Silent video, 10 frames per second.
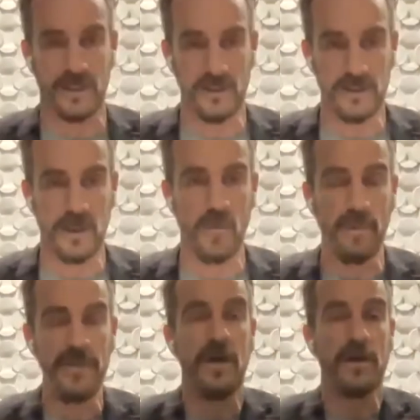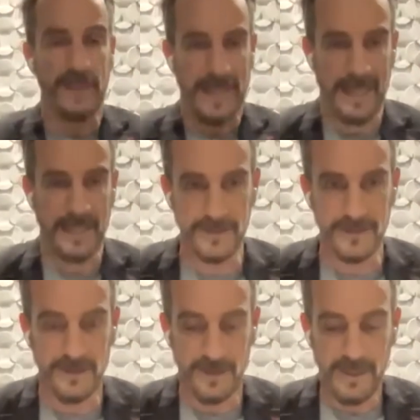center that would be on
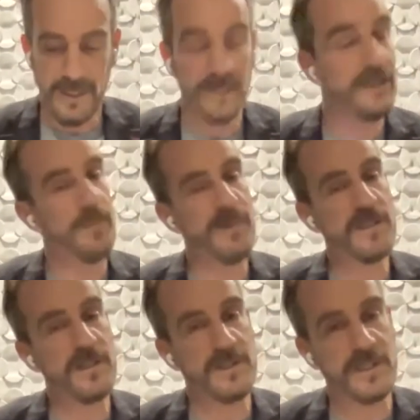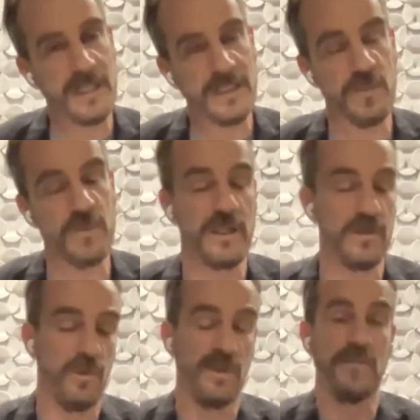land, and that visitor center
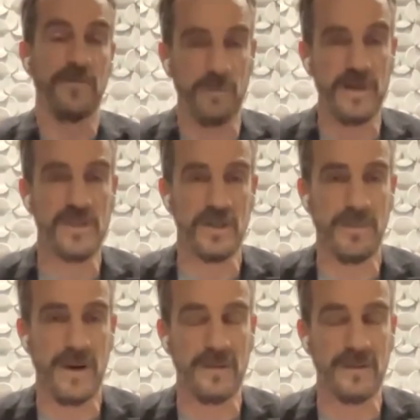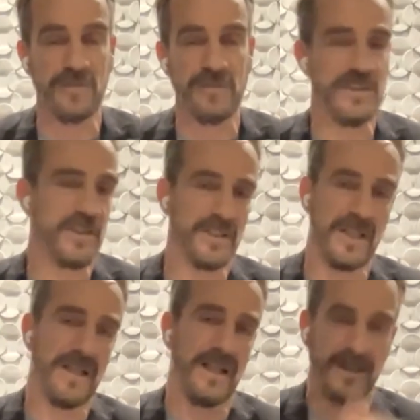would tell you all the information about the
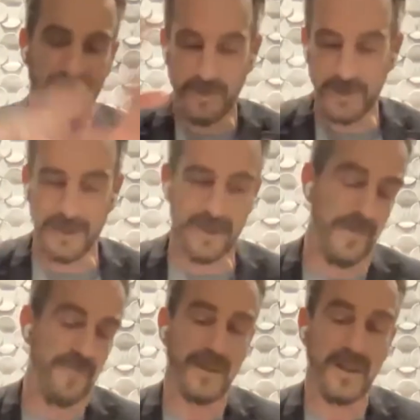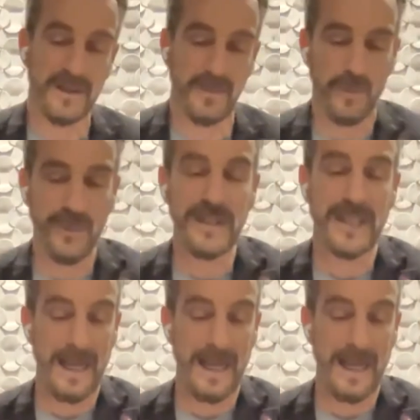fishes and, and the, the the marine